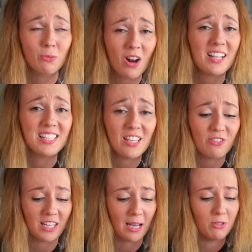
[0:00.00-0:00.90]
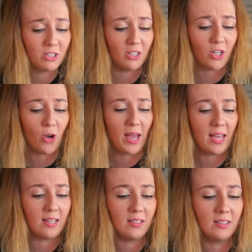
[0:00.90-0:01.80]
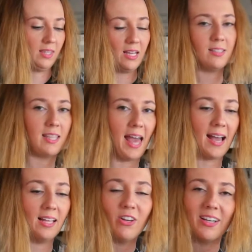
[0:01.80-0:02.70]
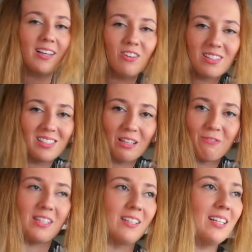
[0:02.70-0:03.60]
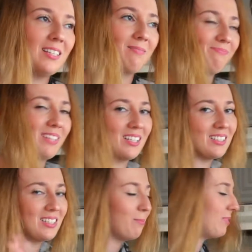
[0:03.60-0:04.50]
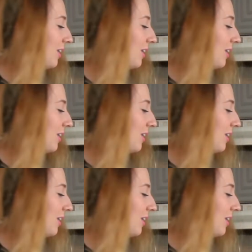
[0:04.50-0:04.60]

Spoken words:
we're not sifting, I'm just gonna go ahead and there's that. Look, it looks sifted. Yeah, same